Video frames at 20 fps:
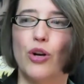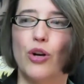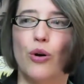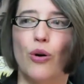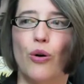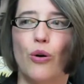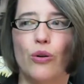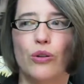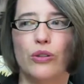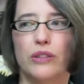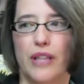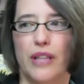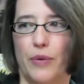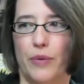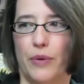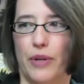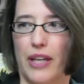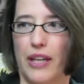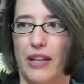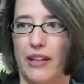cold
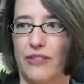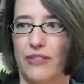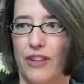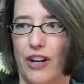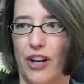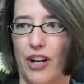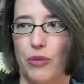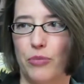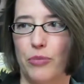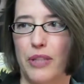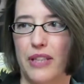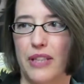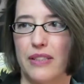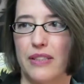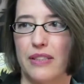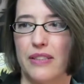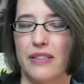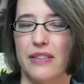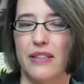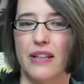networking
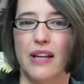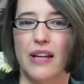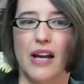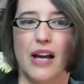environments.